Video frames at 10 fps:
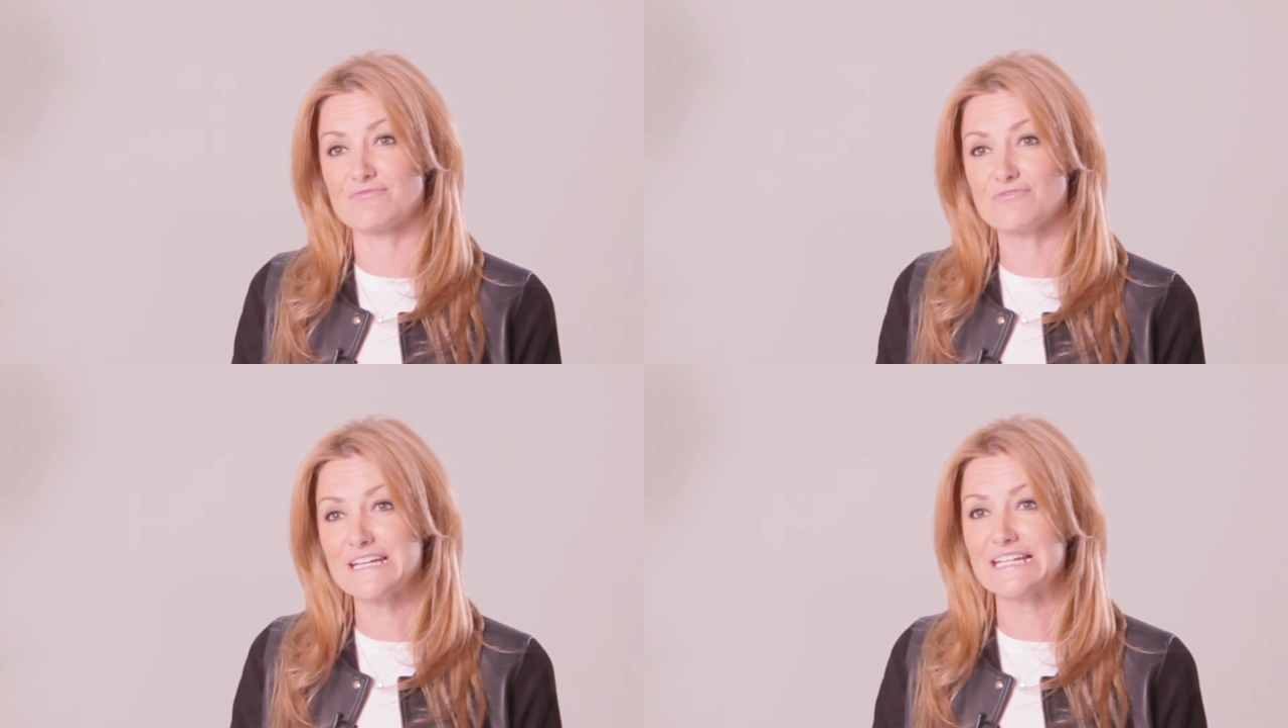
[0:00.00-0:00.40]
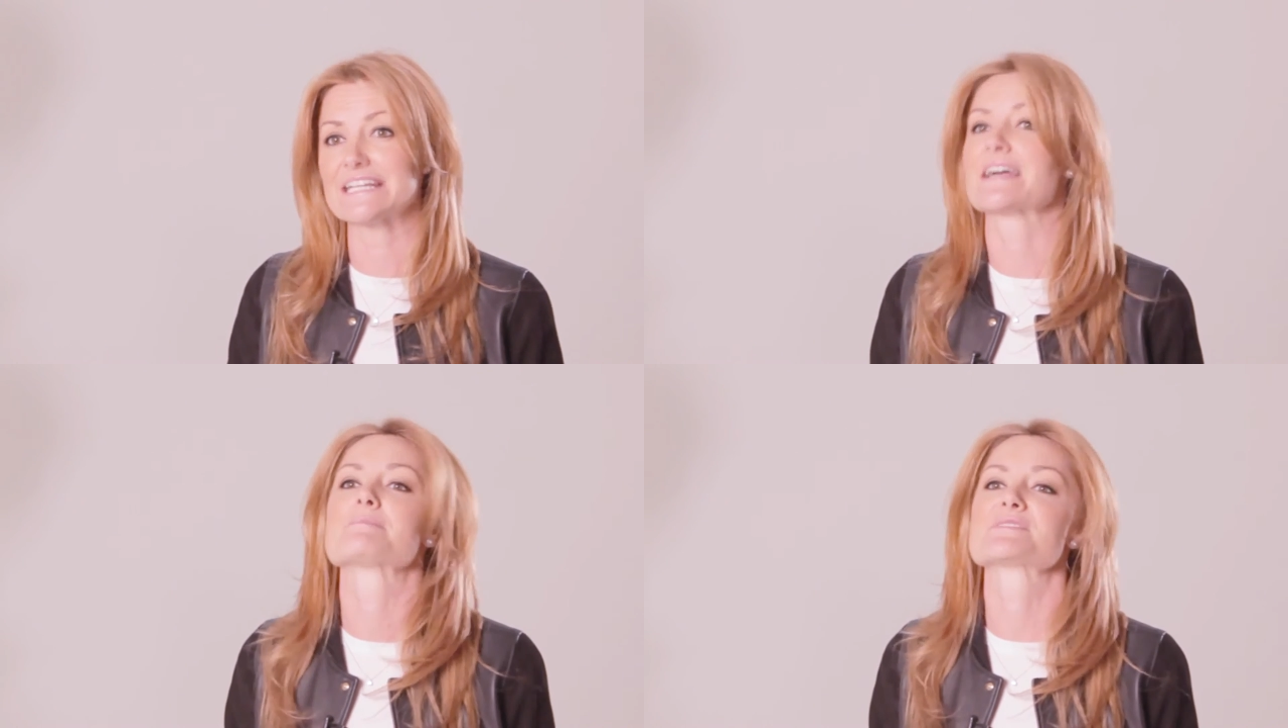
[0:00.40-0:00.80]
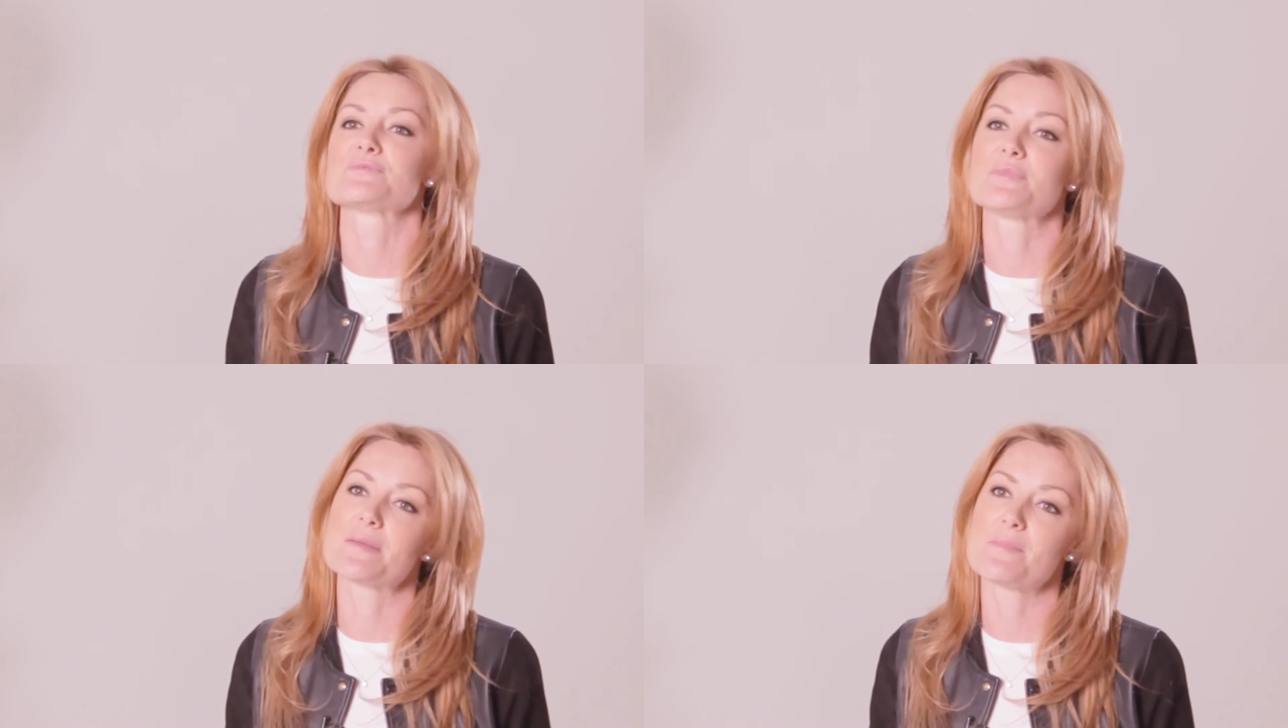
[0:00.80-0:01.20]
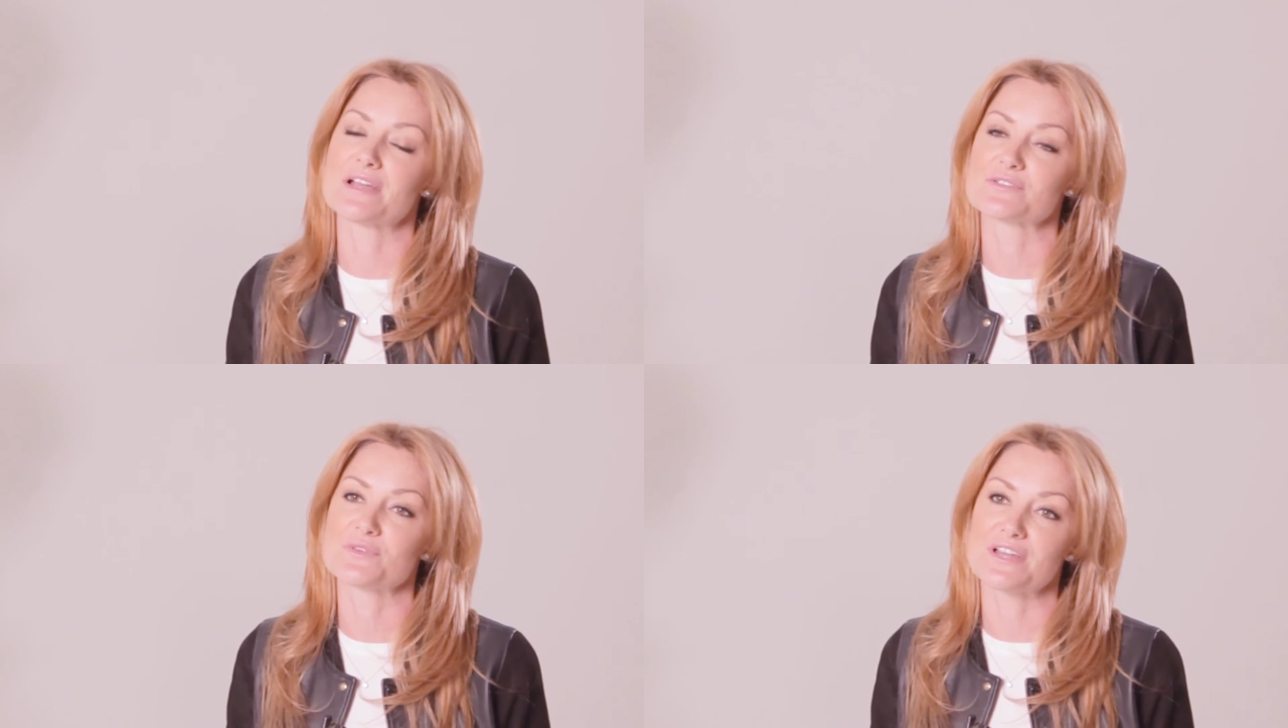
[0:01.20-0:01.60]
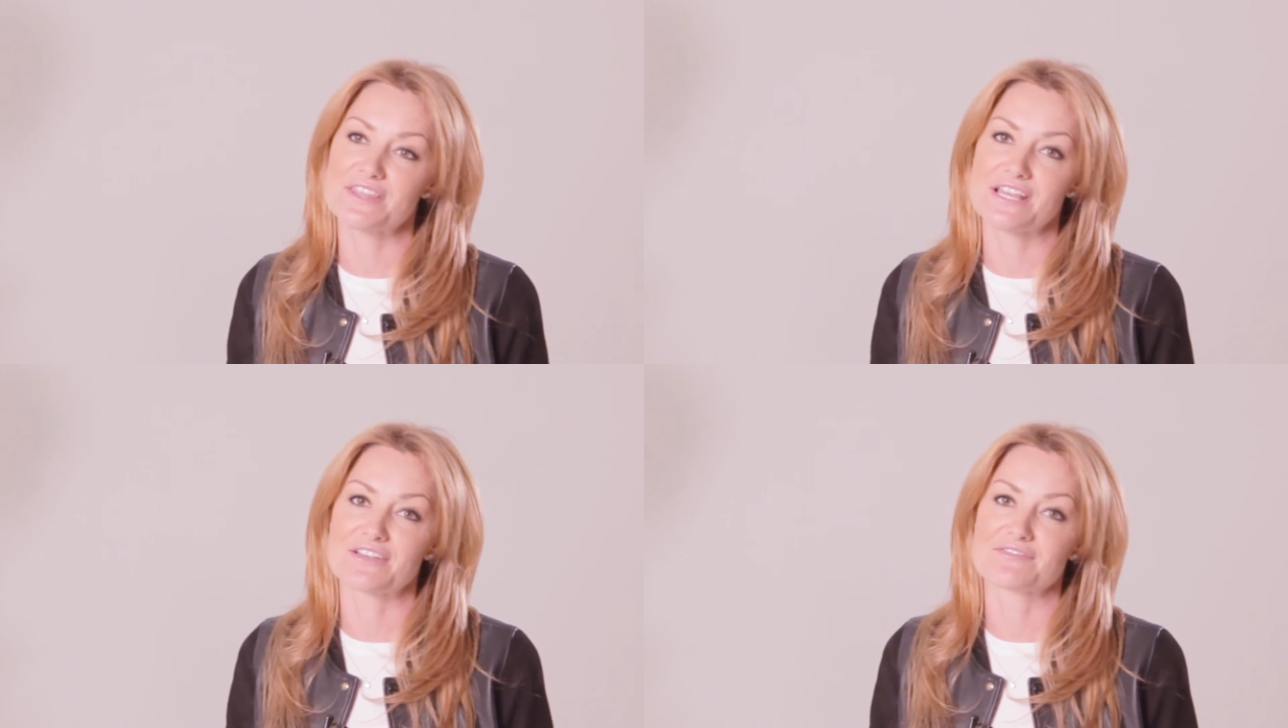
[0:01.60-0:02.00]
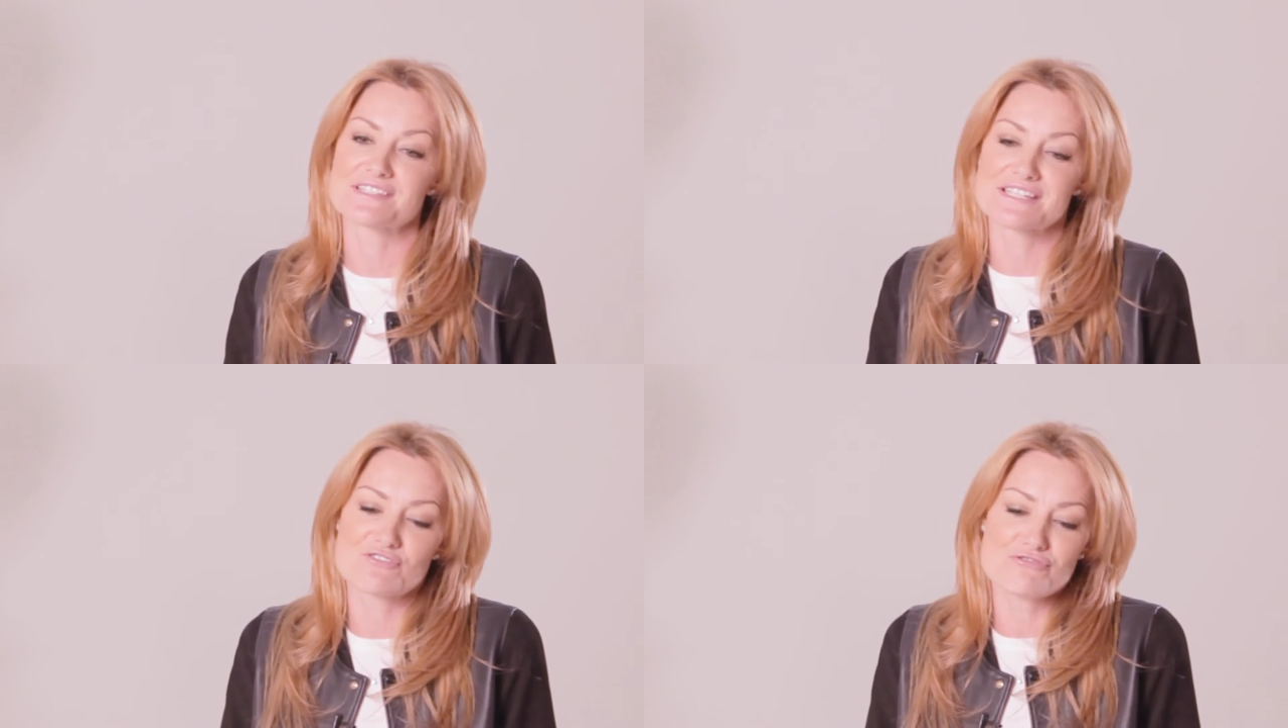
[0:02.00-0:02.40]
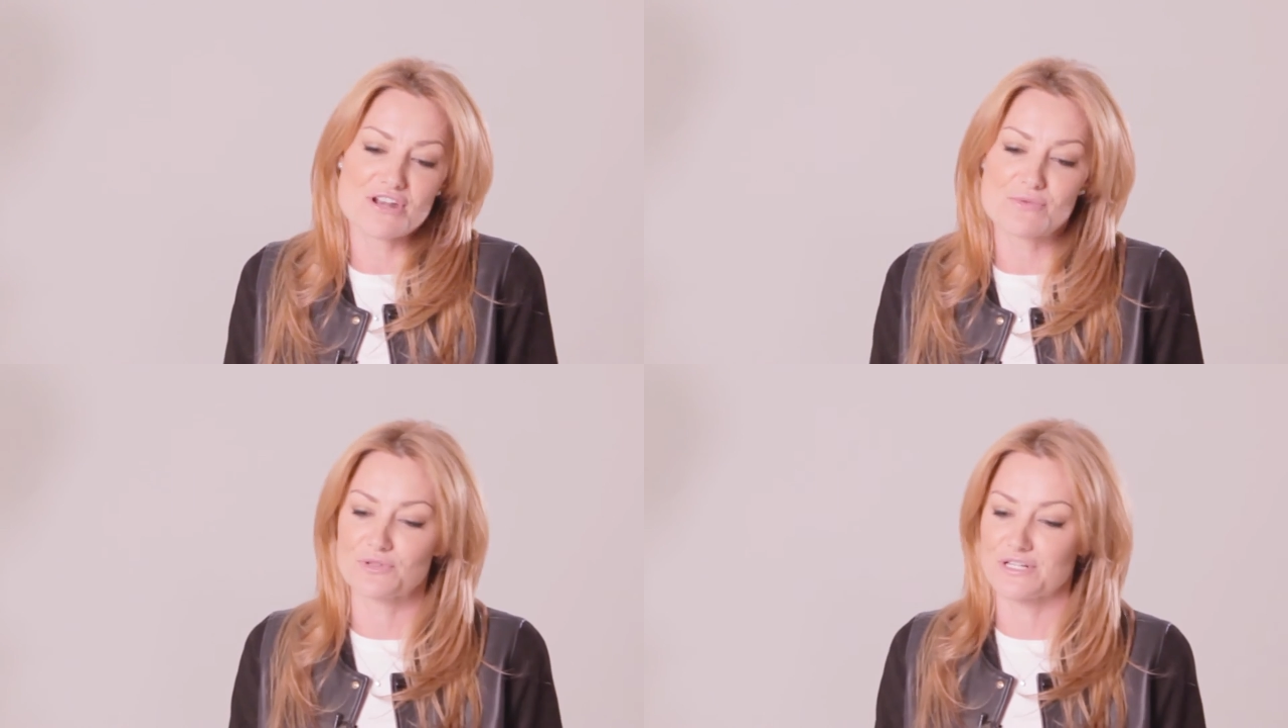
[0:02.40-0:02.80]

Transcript: really comes to my mind when I think of this incredible